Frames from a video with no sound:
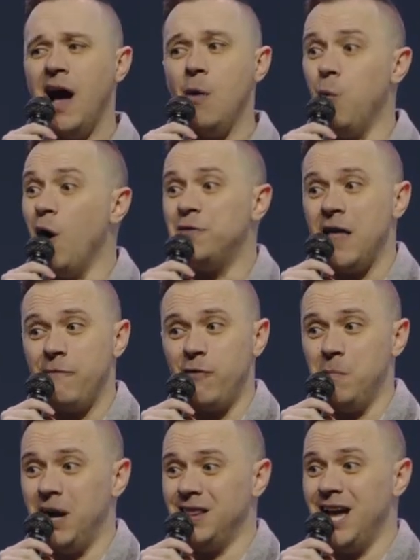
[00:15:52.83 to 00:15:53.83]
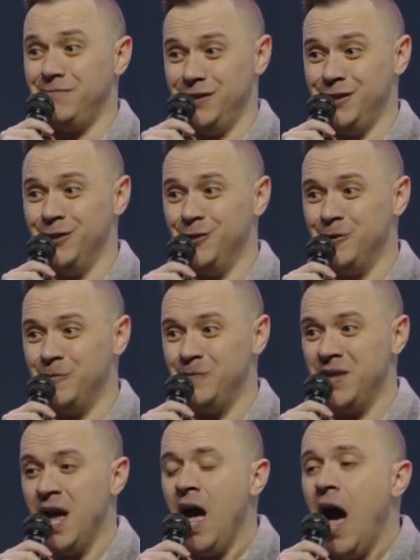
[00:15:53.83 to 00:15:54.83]
I want that for my life. Do you?
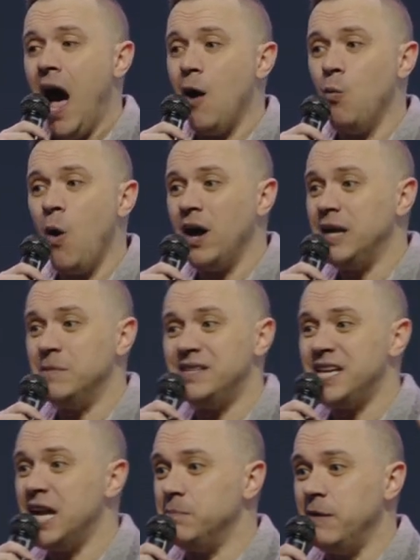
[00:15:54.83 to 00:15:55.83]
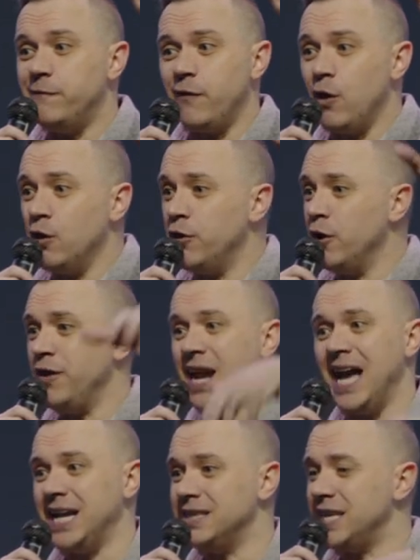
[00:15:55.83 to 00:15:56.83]
I want him to take me further than
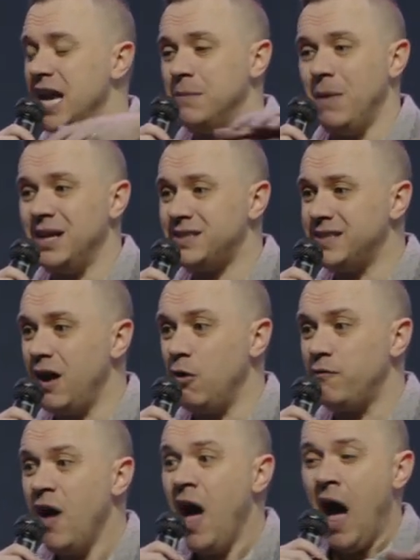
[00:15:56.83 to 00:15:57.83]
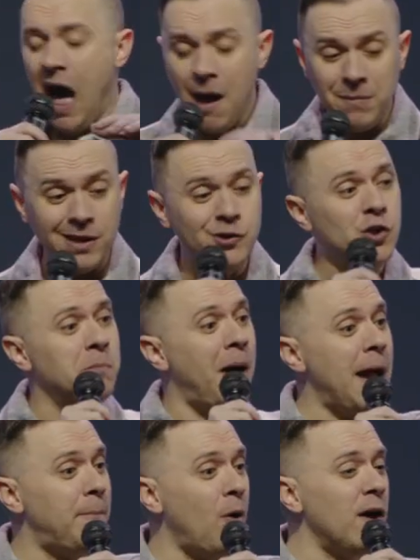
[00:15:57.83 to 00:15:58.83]
I could take myself. I'm going to do
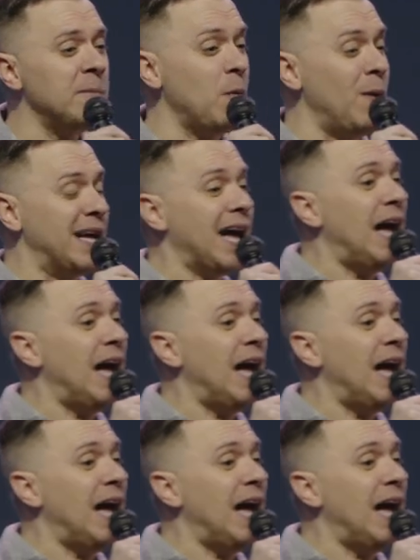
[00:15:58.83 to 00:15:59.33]
my part, but when